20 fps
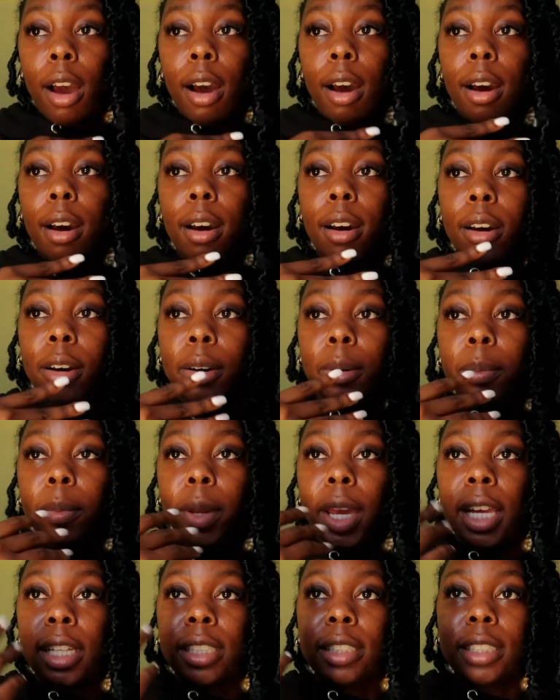
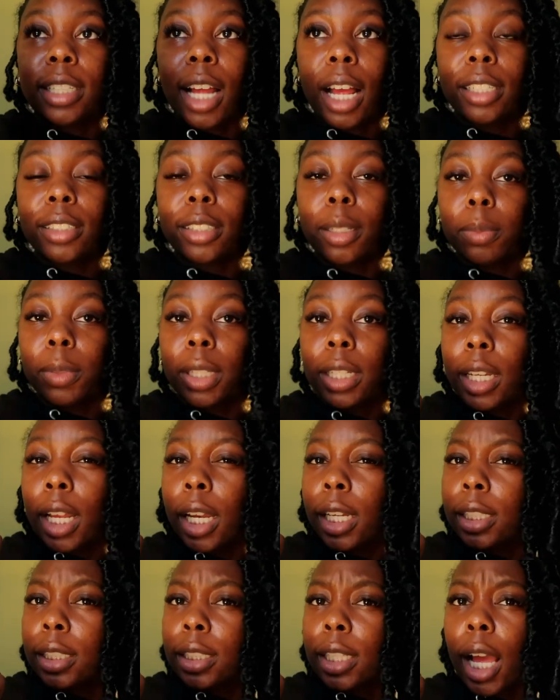It's not something
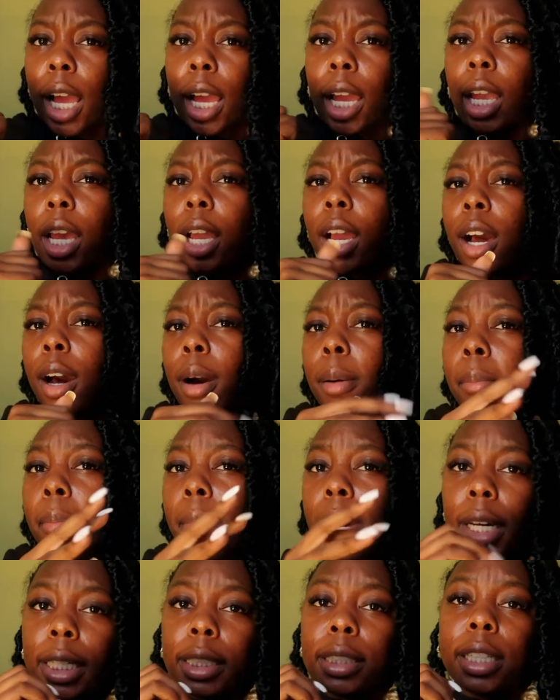that is like a
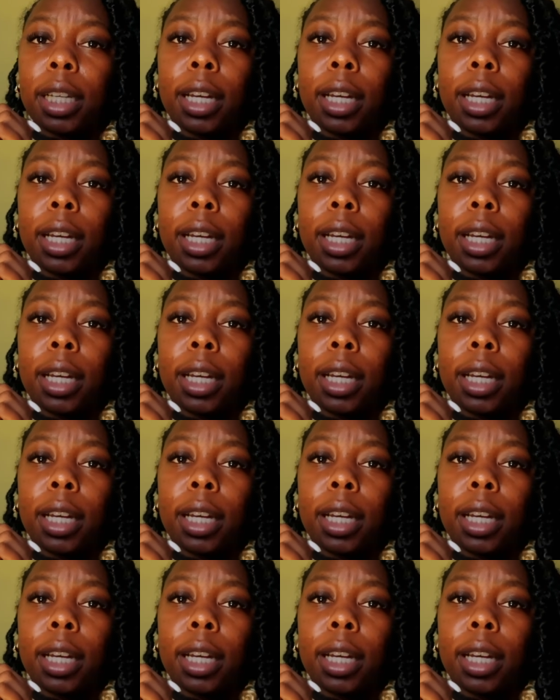must.